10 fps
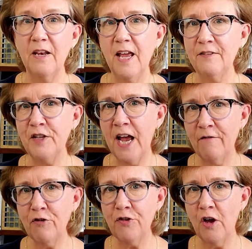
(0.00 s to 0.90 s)
Now, had you
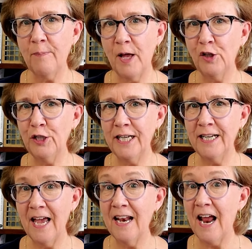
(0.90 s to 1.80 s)
ever thought about
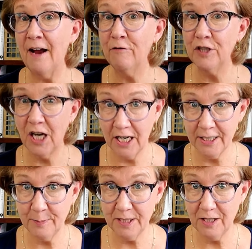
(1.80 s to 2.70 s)
looking at
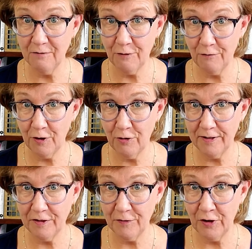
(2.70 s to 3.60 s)
advertisements for
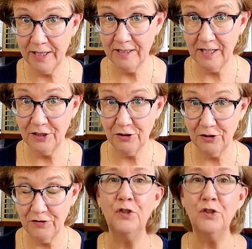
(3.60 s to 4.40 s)
photographs of your ancestors?